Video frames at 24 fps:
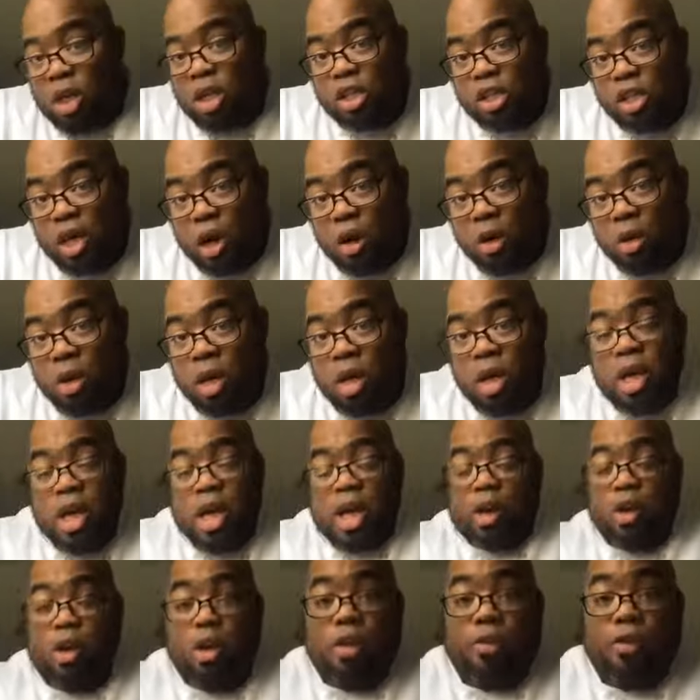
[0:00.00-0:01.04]
So,
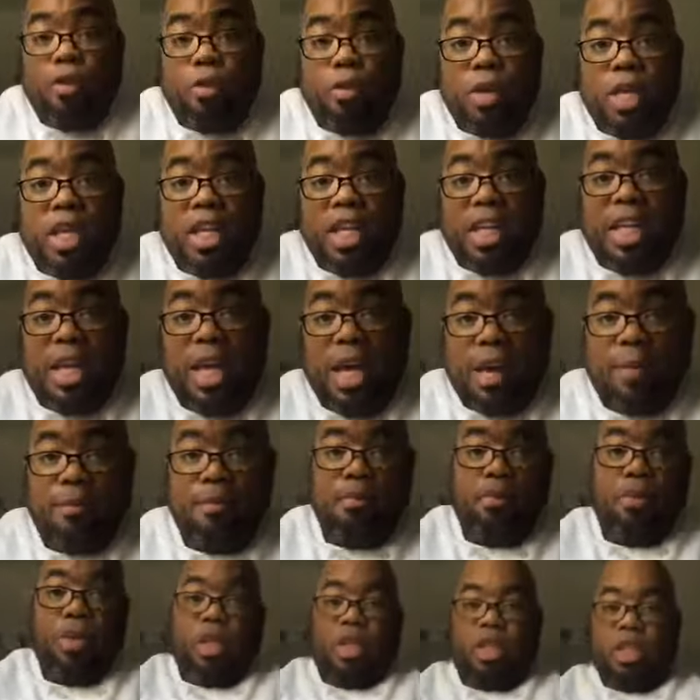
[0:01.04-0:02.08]
in order for me to
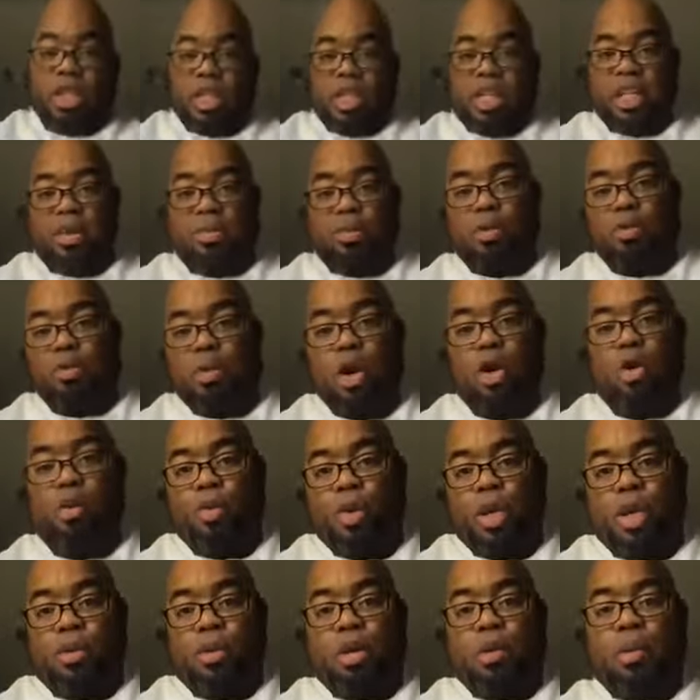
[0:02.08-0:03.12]
get the deep smoke
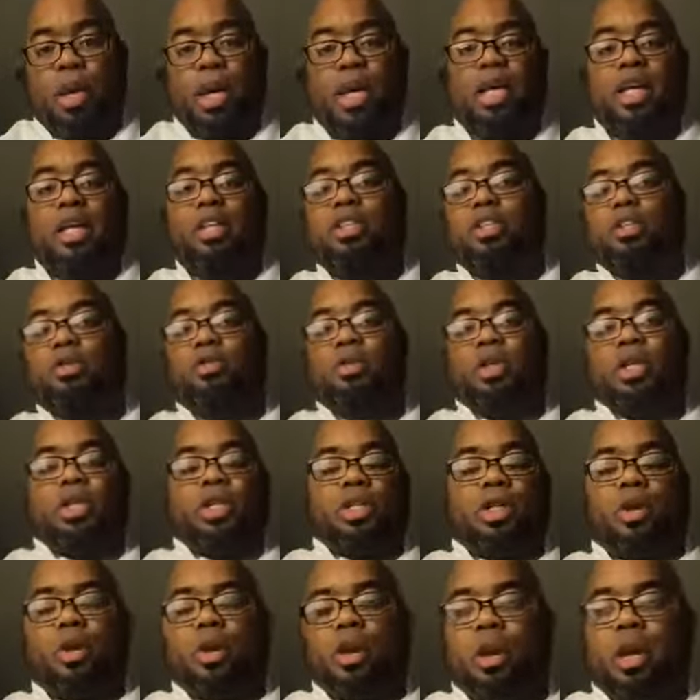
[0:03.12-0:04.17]
ring that my
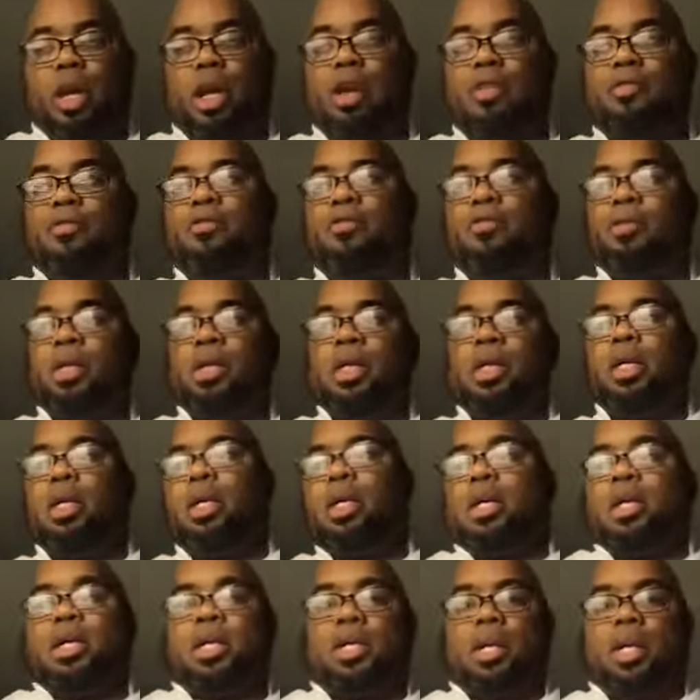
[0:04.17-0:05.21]
customers
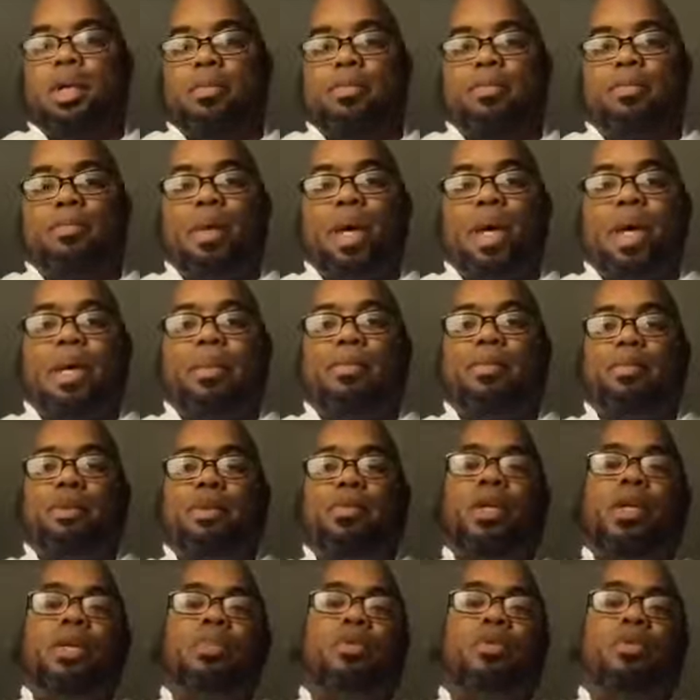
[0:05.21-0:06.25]
the
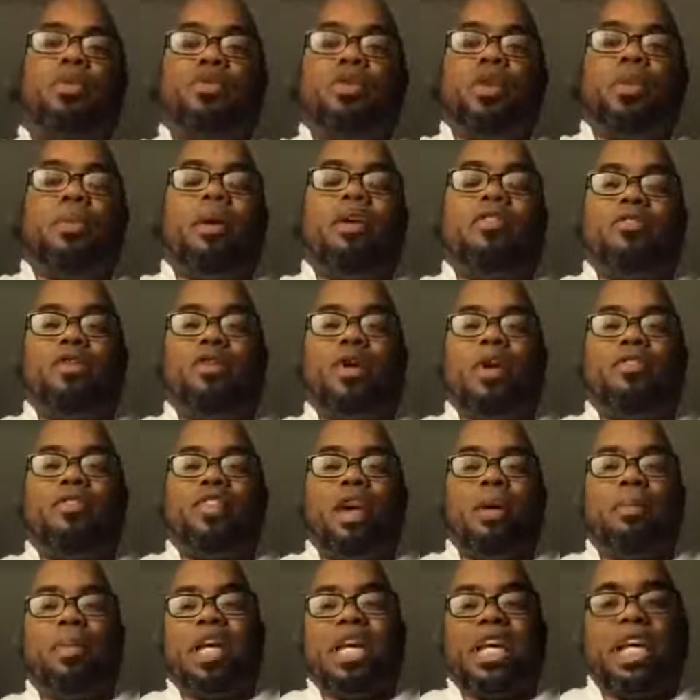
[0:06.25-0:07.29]
people who eat my food have
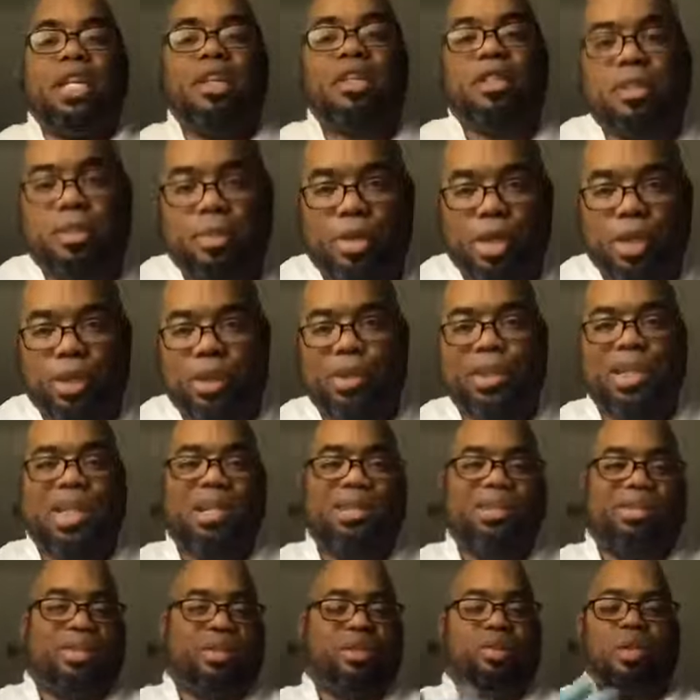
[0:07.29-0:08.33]
become accustomed to, because
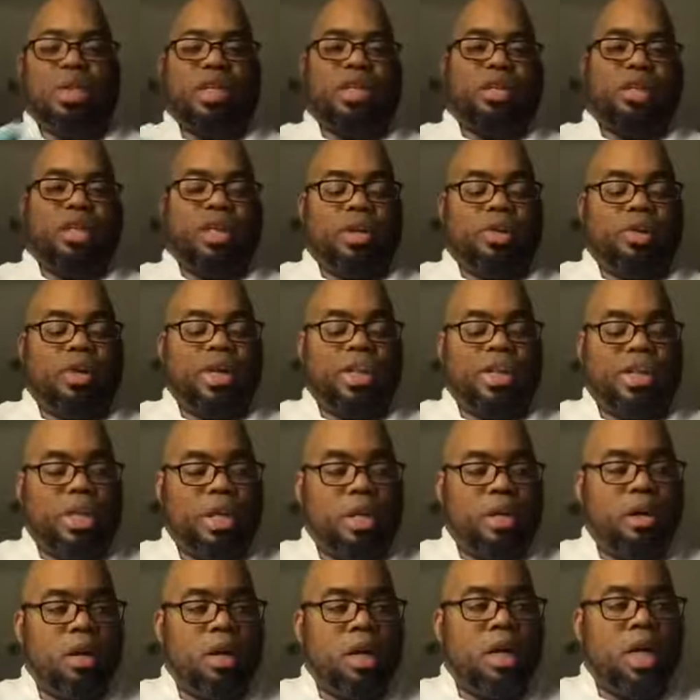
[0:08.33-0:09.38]
I don't too much alliteration
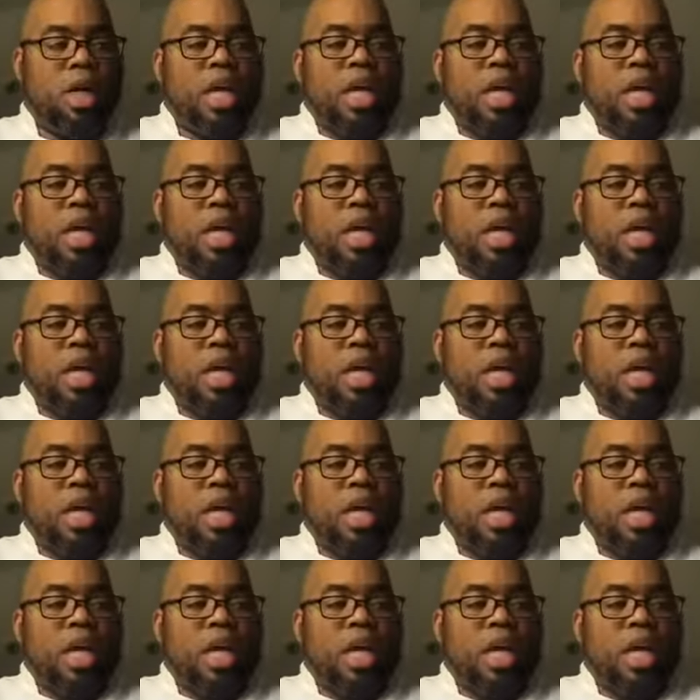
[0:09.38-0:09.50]
there,